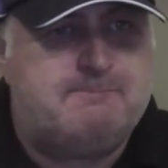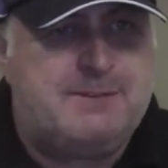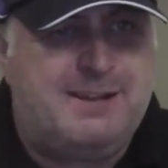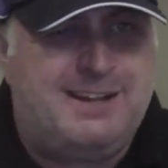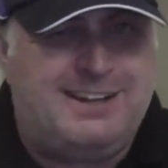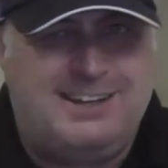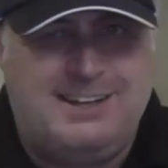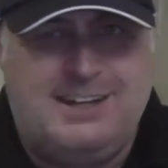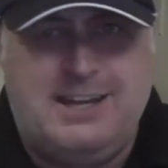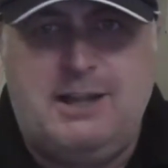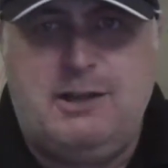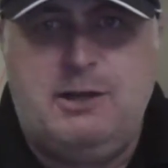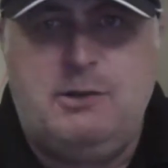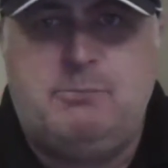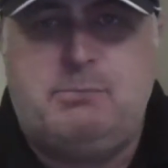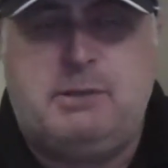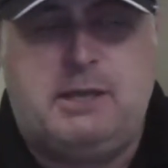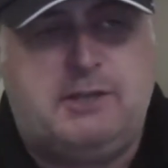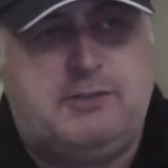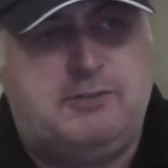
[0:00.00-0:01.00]
a little
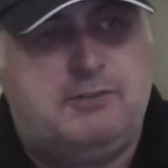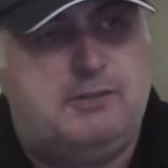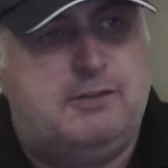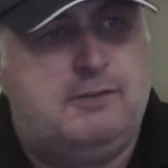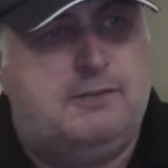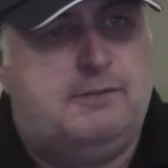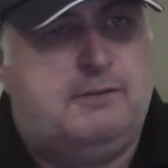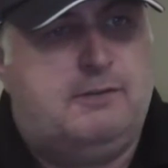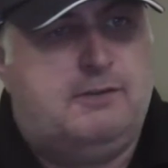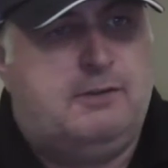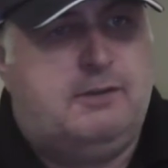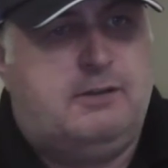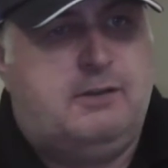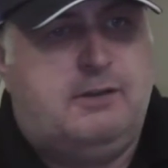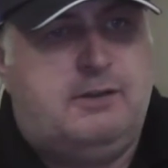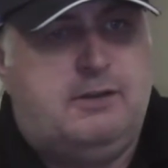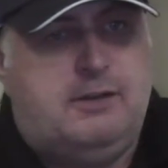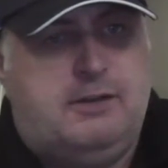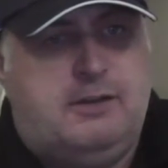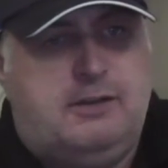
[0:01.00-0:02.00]
bit
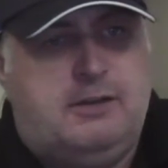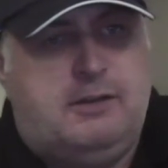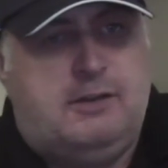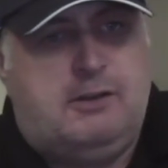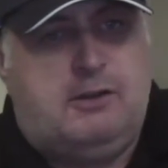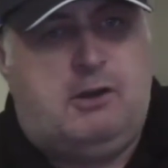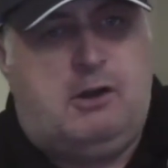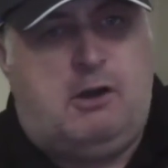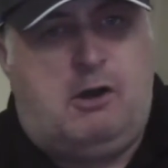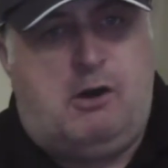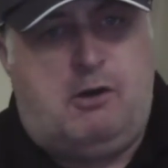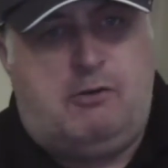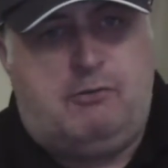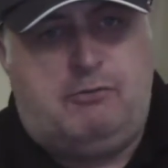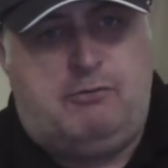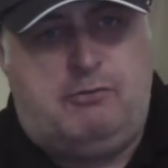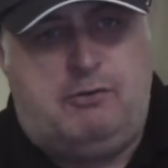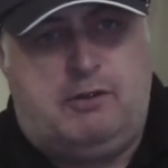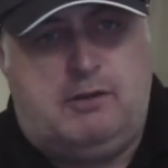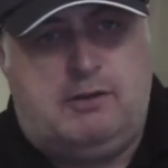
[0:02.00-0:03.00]

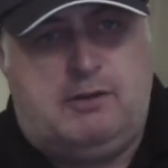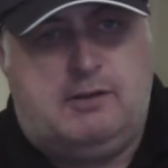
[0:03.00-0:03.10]
of